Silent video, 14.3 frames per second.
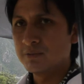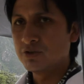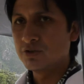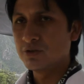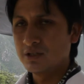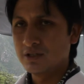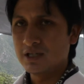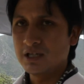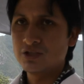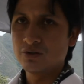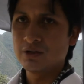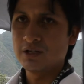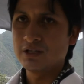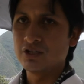between
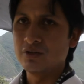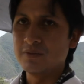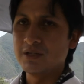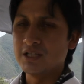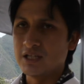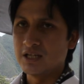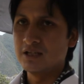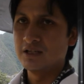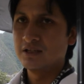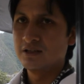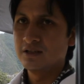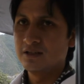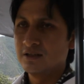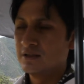nature and humanity.
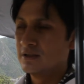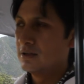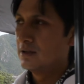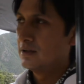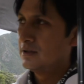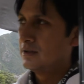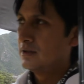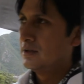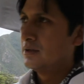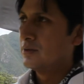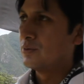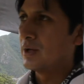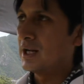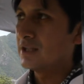Okay, I see, I see, I
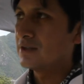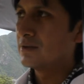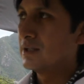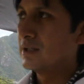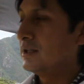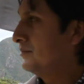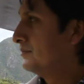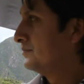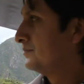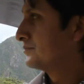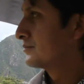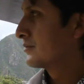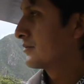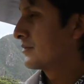see. But actually,
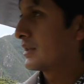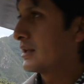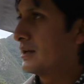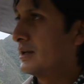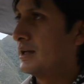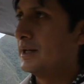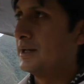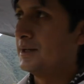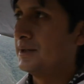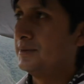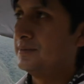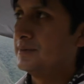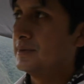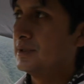uh,